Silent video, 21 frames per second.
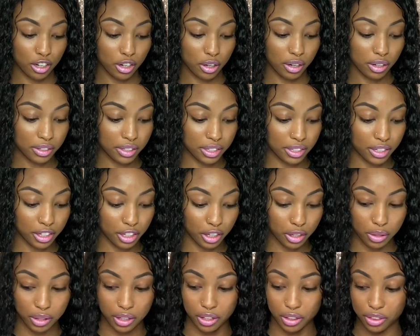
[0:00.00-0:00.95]
also
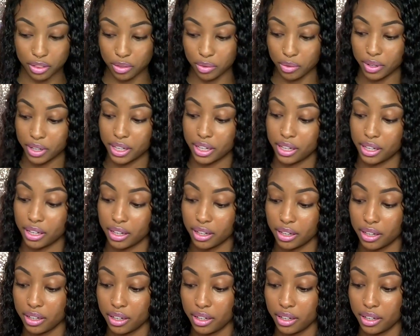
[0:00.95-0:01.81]
the 3